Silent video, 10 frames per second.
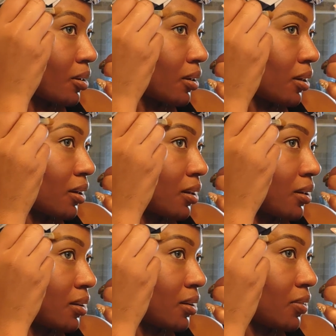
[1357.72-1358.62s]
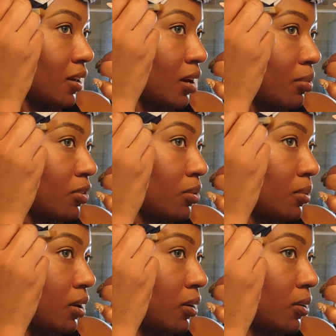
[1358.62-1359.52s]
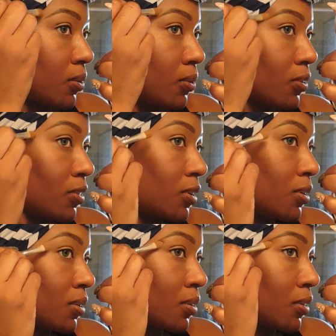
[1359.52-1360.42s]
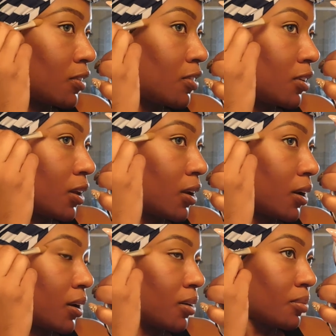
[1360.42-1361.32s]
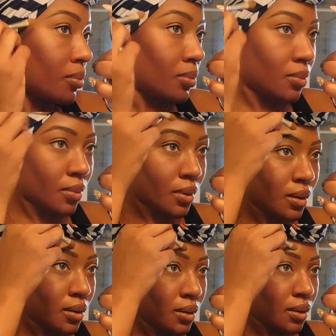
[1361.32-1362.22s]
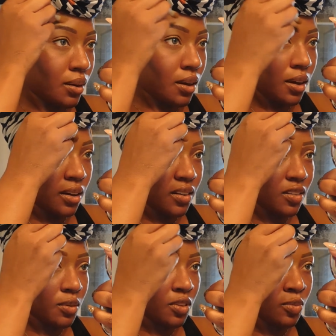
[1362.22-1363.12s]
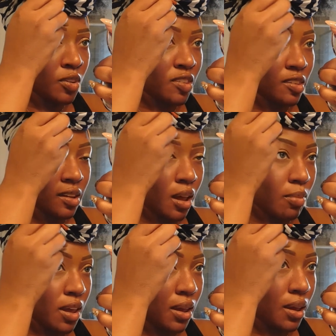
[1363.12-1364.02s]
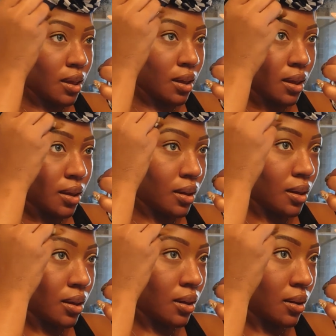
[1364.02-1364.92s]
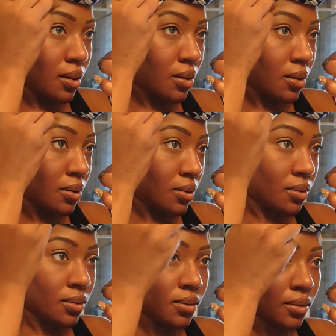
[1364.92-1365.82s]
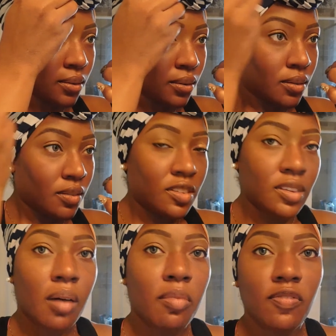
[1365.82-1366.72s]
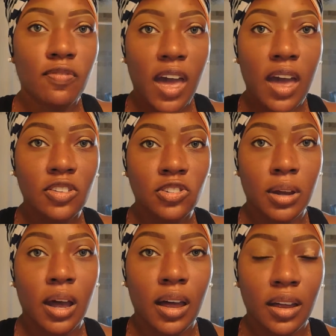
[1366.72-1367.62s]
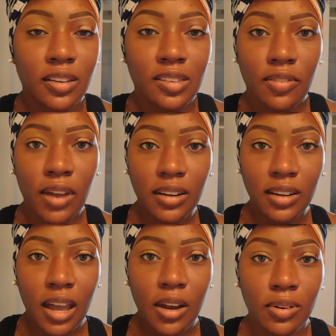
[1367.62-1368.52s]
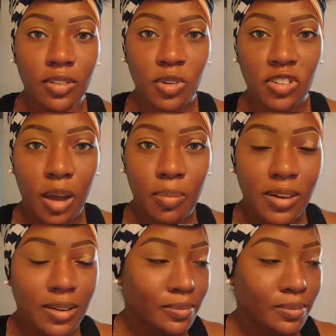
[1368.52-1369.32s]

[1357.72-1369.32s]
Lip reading: Yeah, I think I'm going to do one of those this year. Because Christmas is coming. It's coming fast, you guys. Have y'all done y'all Christmas shopping?